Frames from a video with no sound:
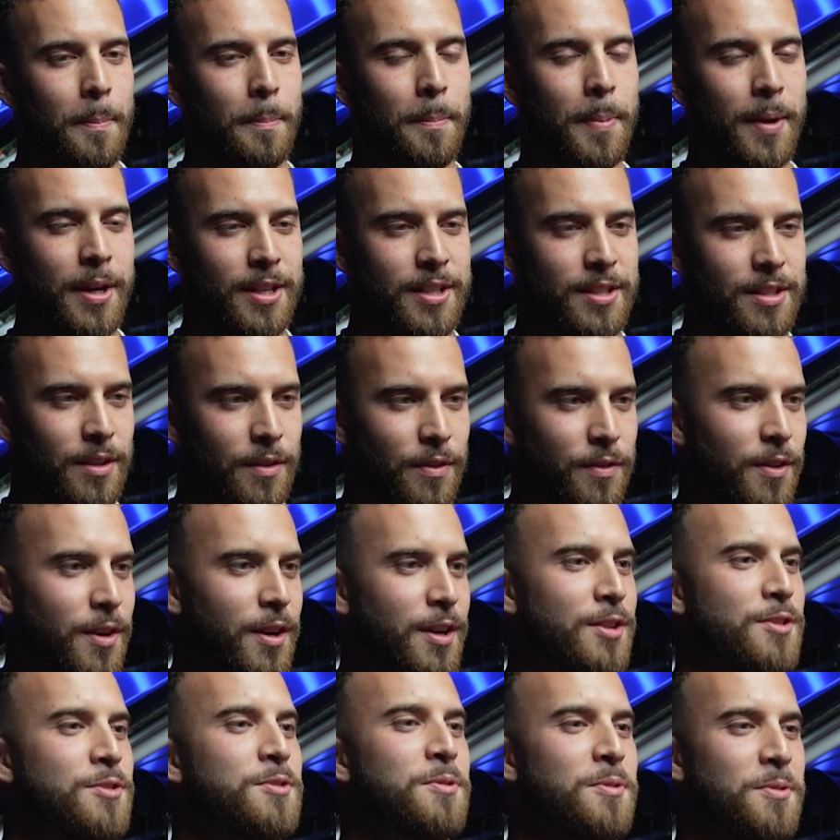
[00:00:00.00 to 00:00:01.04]
but it's the
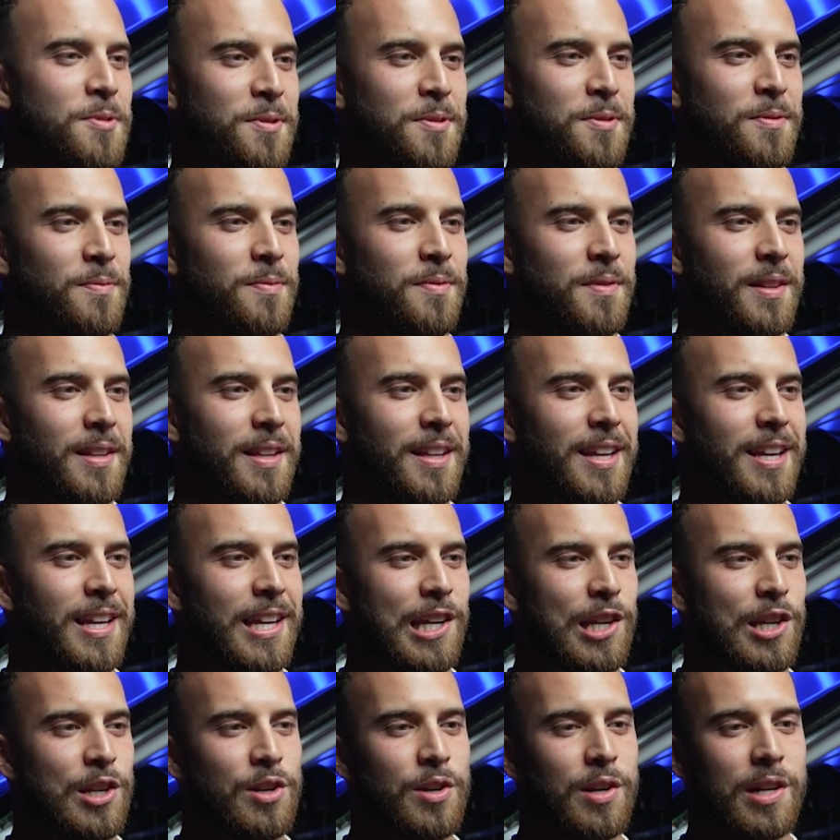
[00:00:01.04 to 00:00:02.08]
fucking truth.
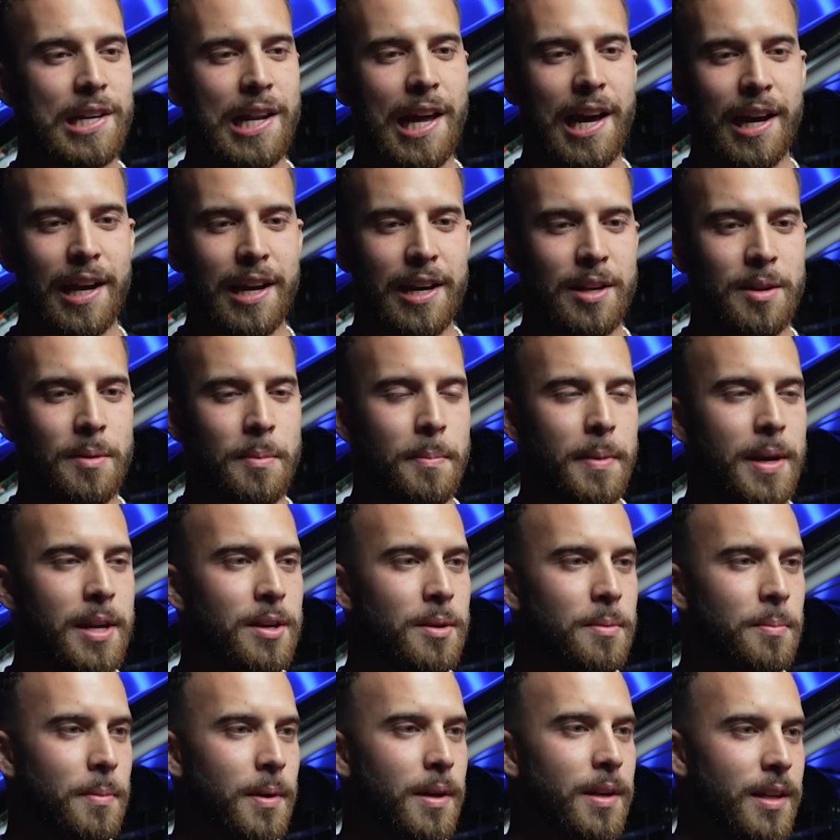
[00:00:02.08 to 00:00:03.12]
You're not gonna
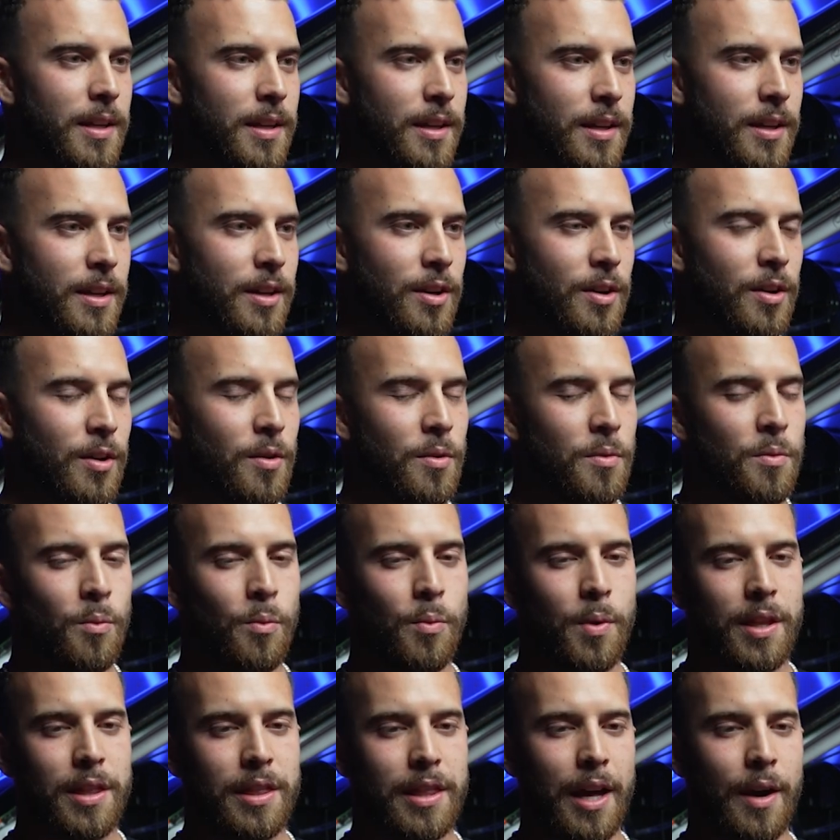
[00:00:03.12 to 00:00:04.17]
make money
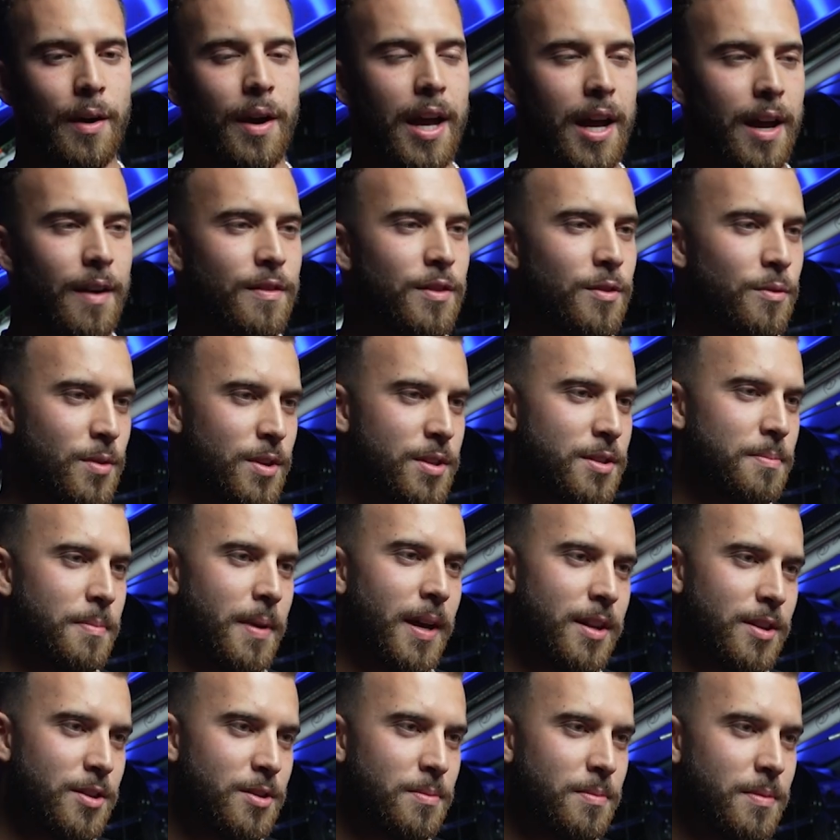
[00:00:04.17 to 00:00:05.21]
without having risk
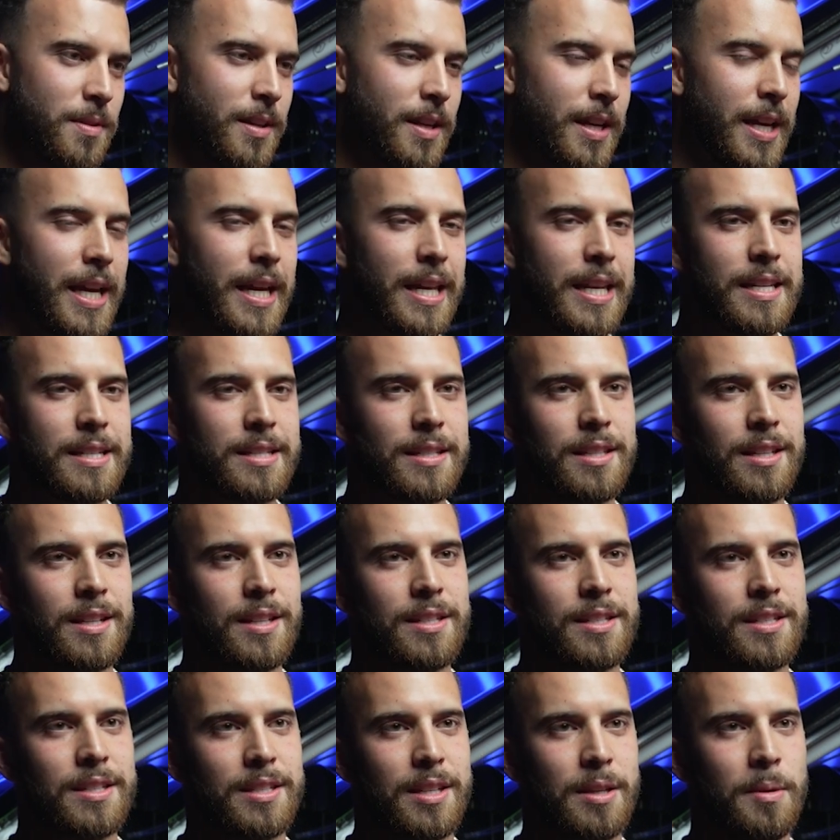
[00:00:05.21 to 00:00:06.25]
management. It is
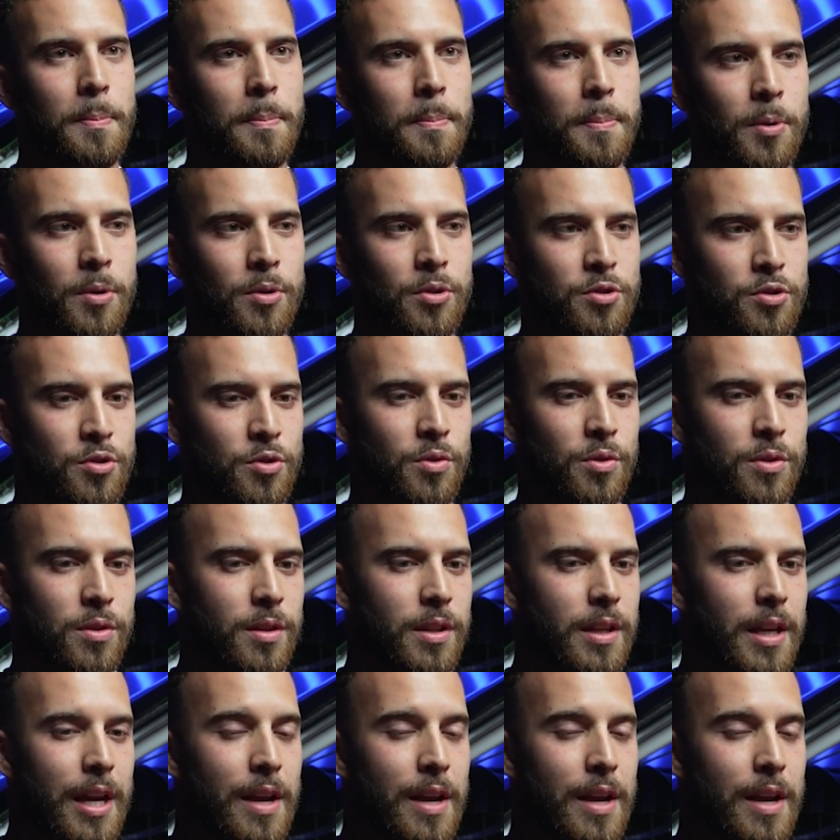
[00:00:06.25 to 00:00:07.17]
the simple truth.